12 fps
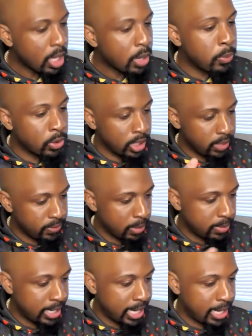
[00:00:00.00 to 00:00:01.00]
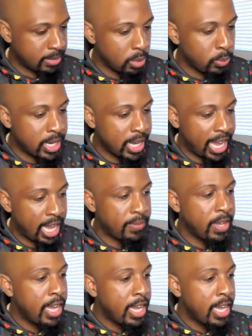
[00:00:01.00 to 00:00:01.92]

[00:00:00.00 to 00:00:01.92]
We're going to lift up the names that we have.